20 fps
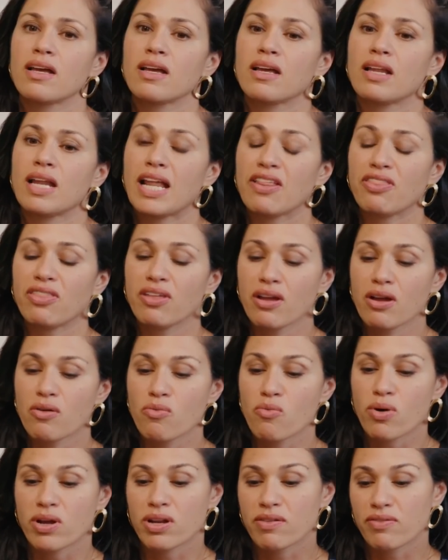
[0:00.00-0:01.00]
And I think
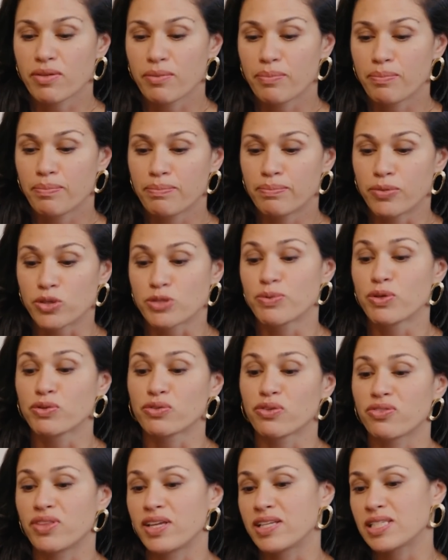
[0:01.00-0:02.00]
one of the most
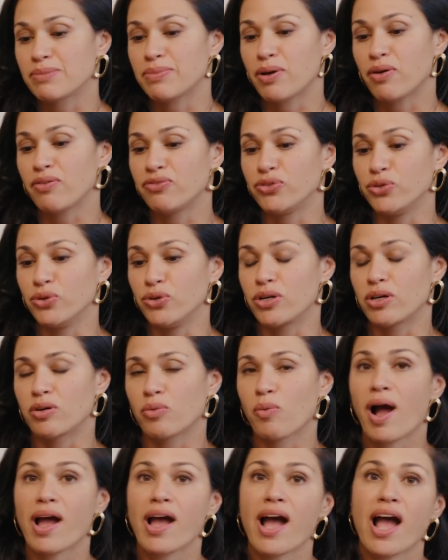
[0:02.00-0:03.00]
beautiful things about food, or
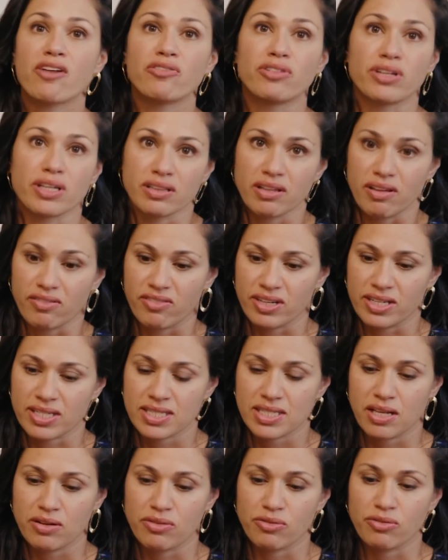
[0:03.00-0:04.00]
why I really love it,
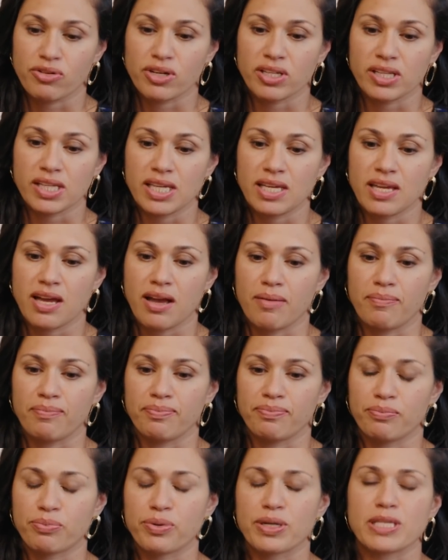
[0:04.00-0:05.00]
is that it really
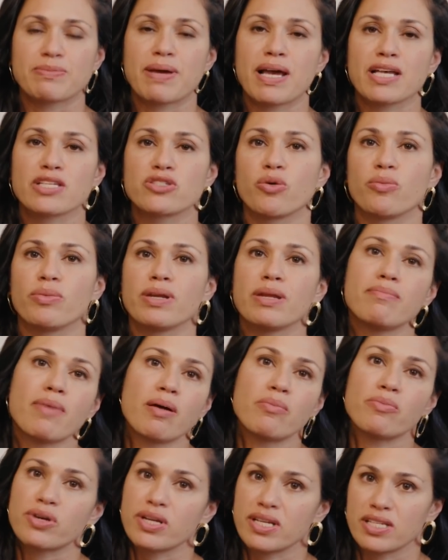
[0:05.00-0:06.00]
brings back so many
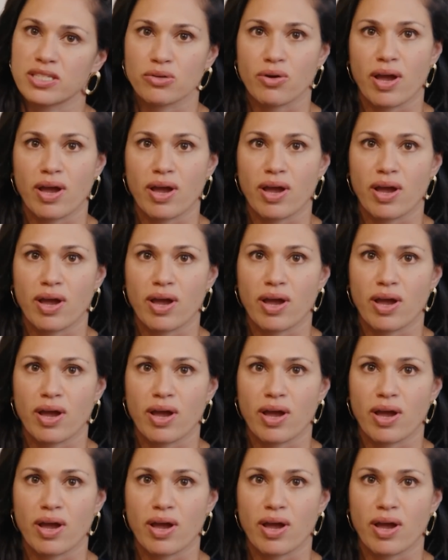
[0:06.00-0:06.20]
memories.